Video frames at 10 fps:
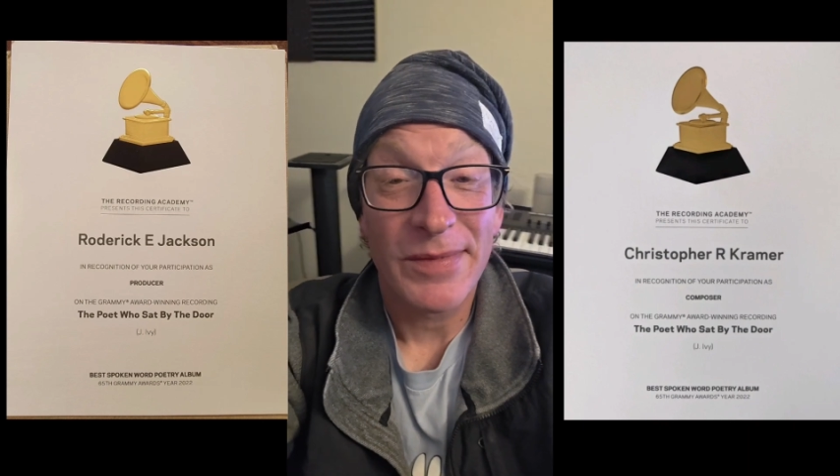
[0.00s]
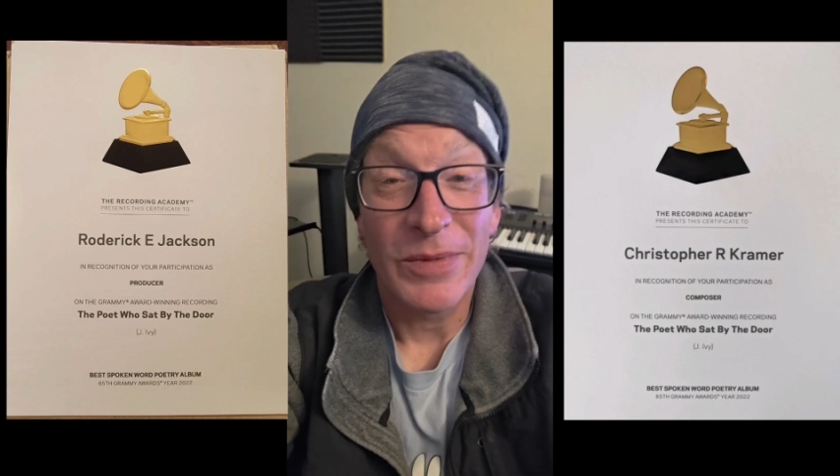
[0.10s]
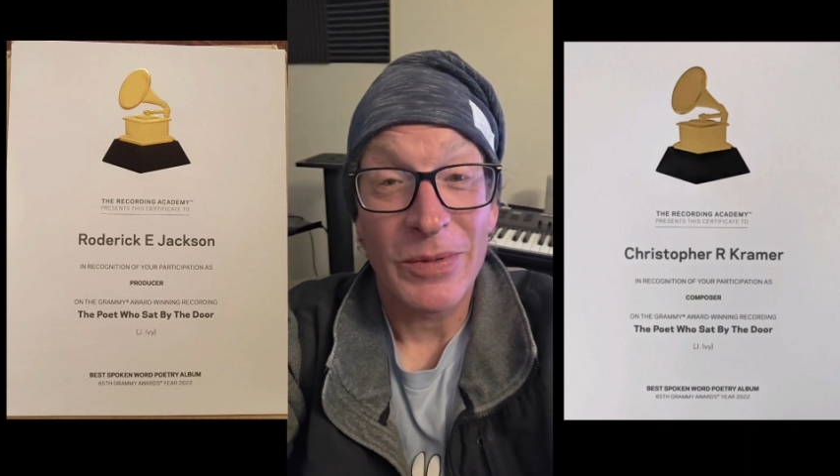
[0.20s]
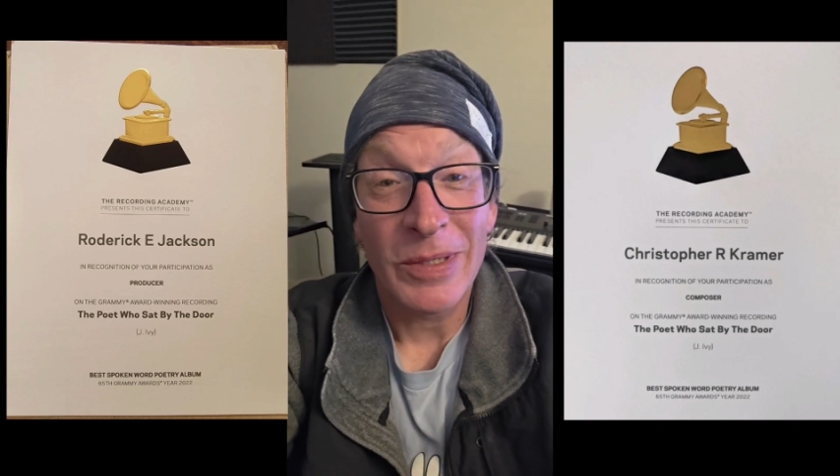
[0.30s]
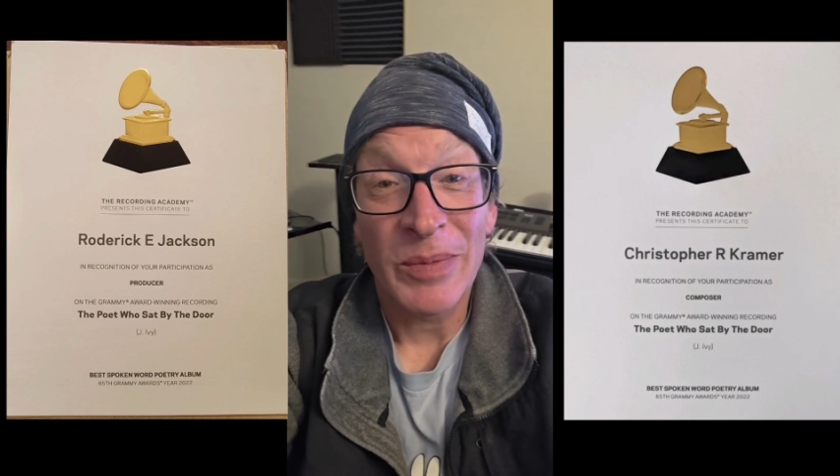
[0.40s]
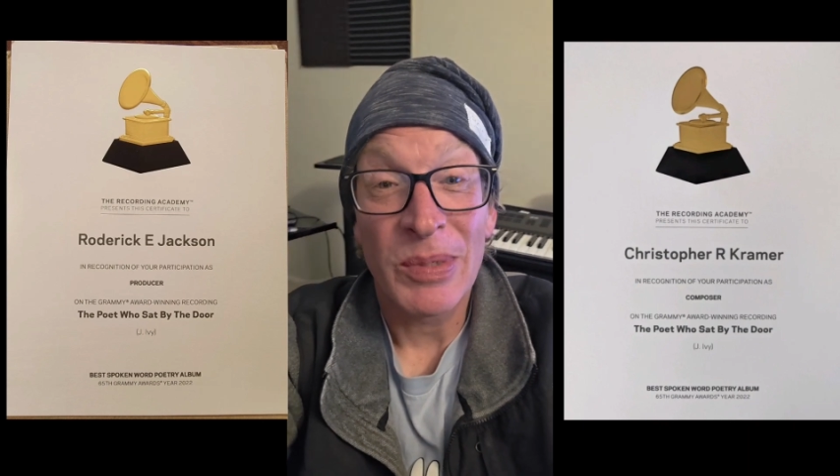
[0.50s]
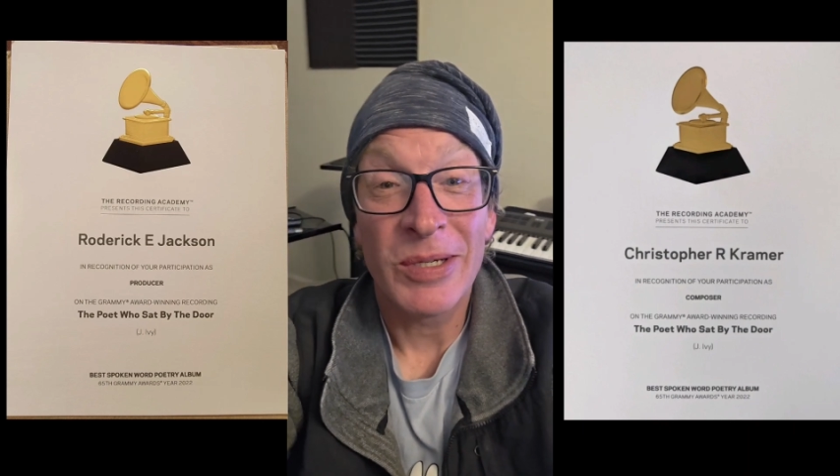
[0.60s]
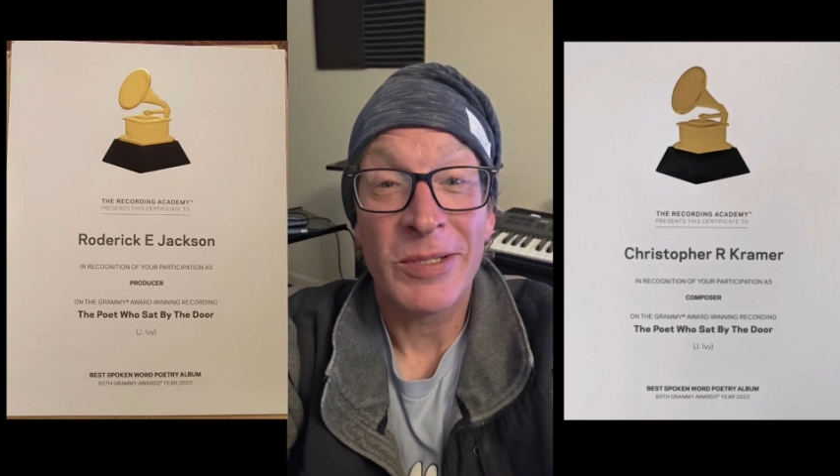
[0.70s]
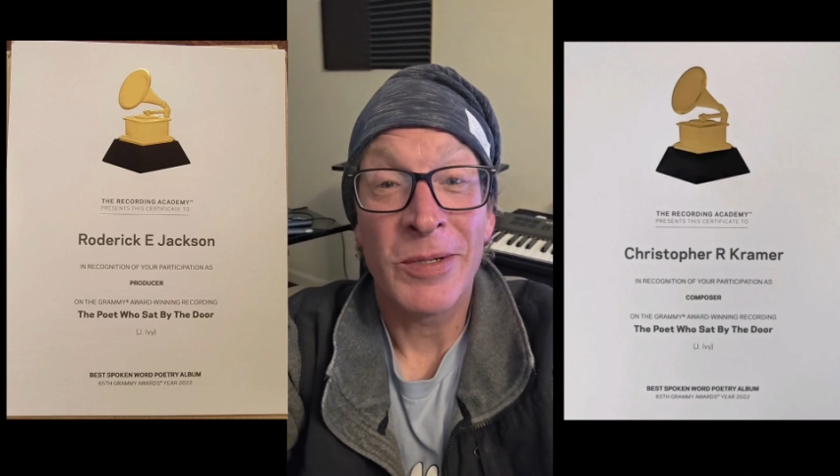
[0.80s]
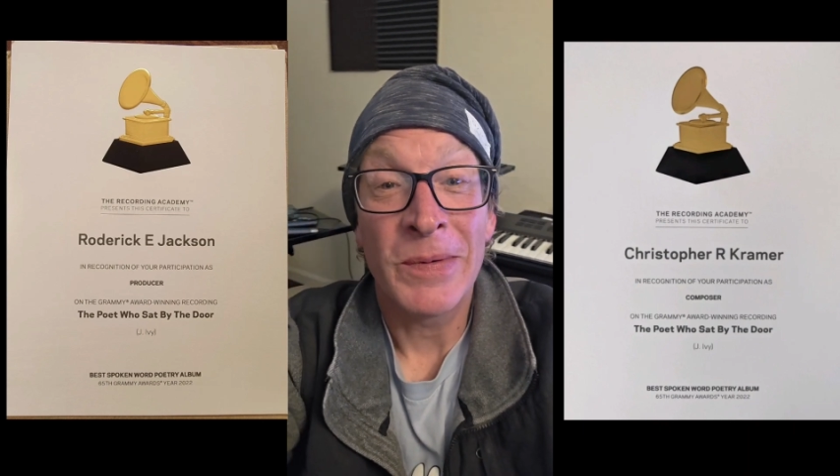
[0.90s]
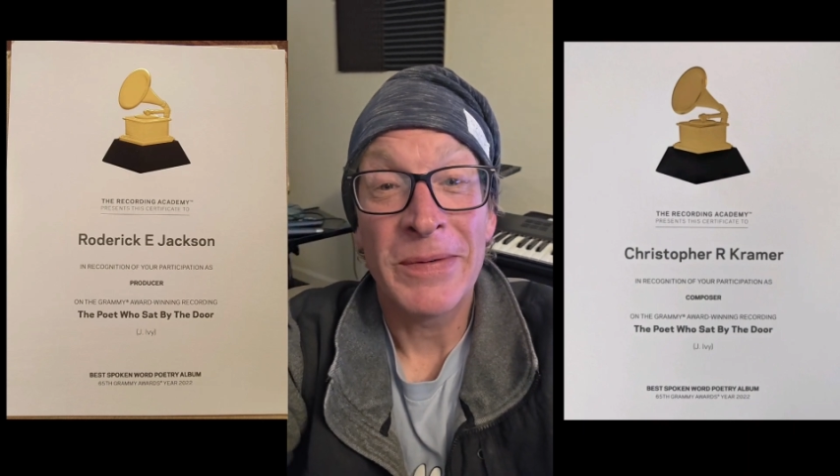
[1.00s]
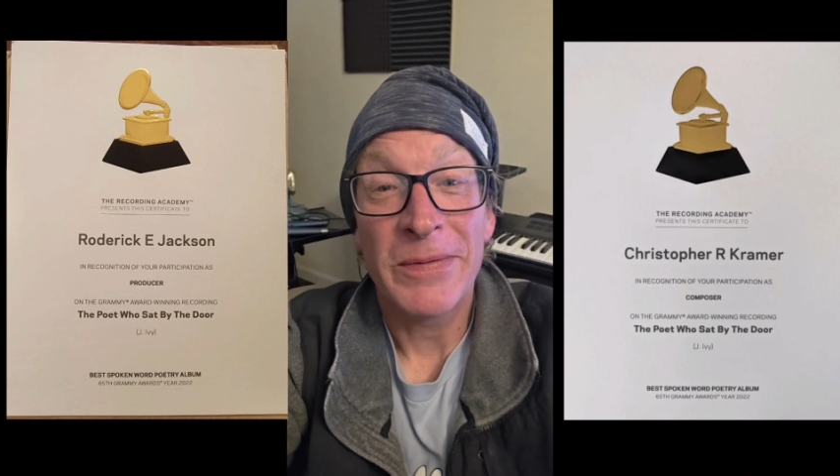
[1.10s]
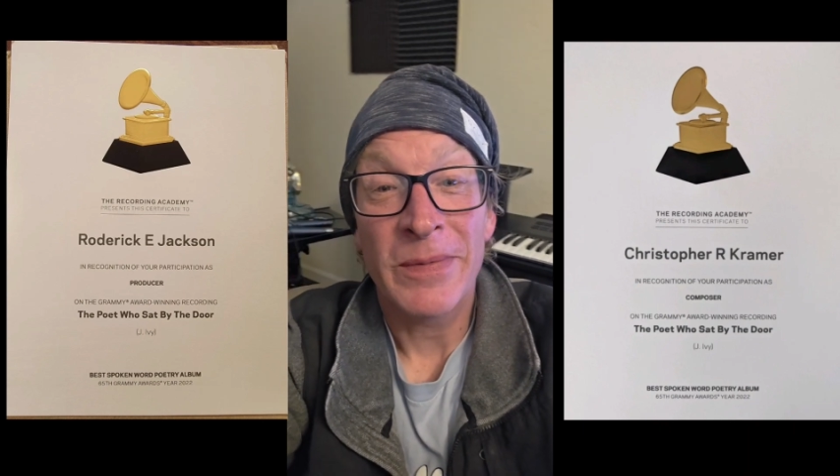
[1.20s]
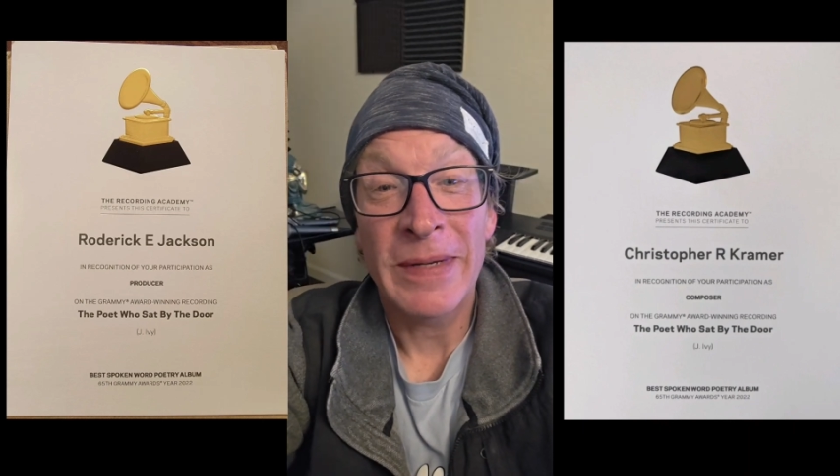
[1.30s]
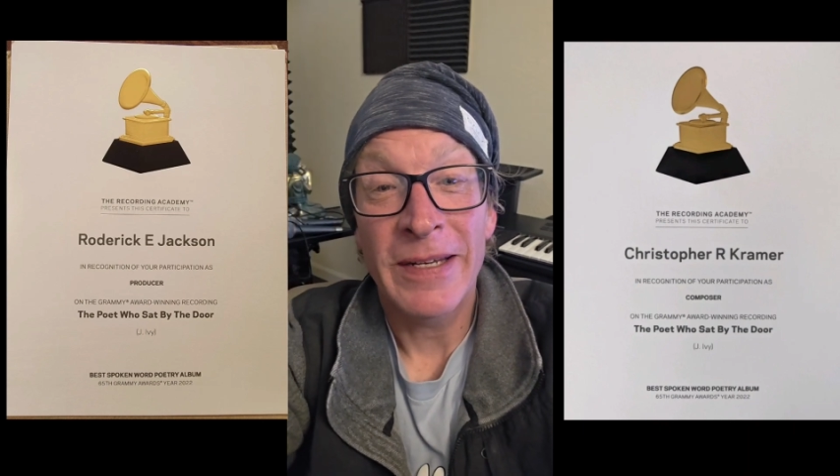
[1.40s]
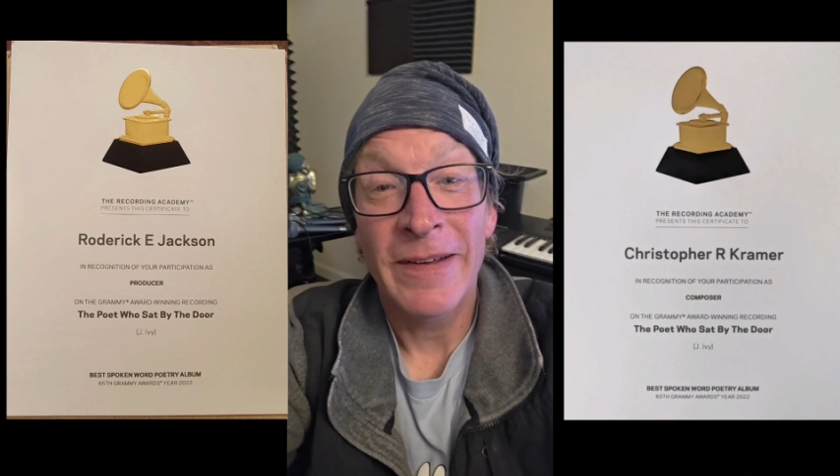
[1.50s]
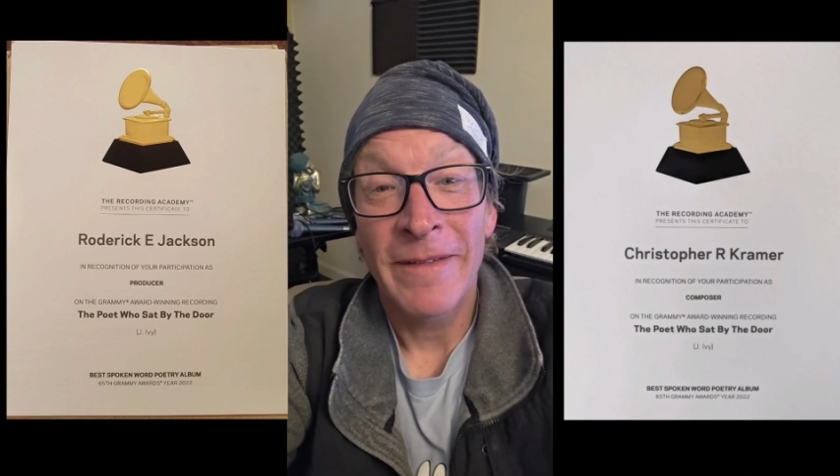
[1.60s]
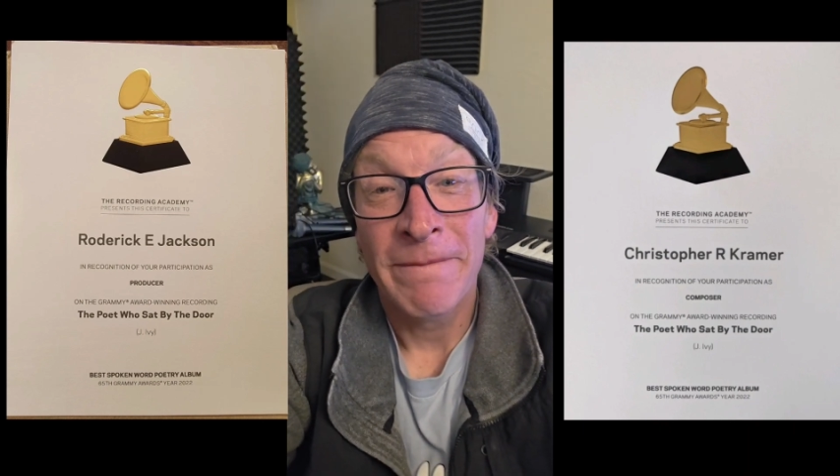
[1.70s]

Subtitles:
was a really personal one for me.